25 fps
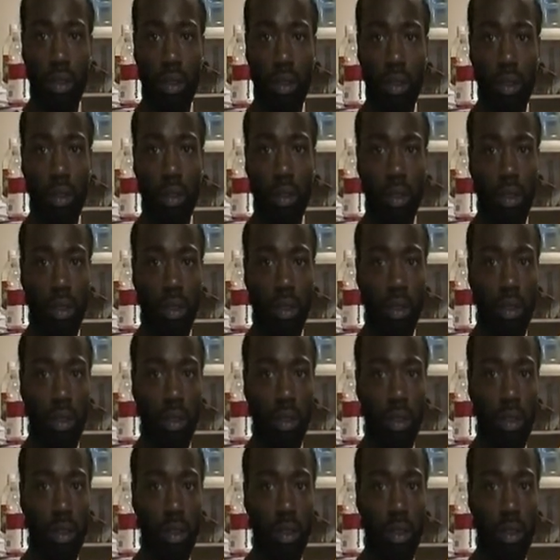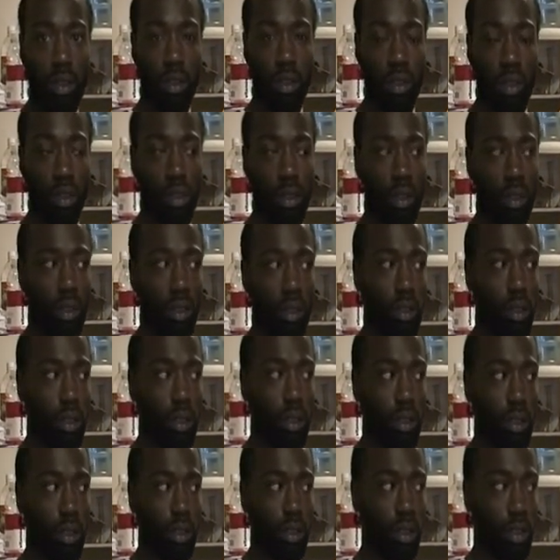
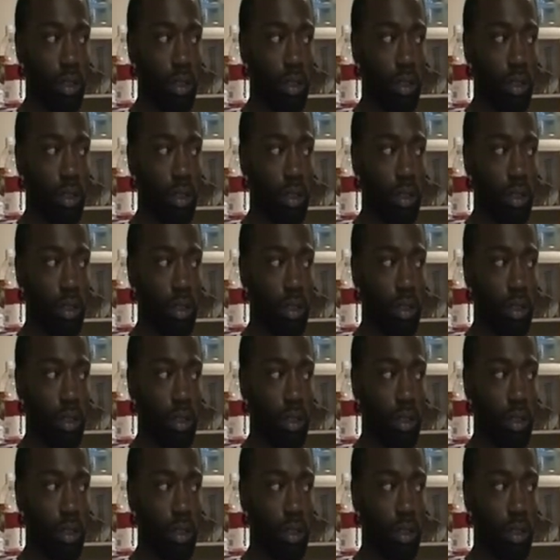[no speech]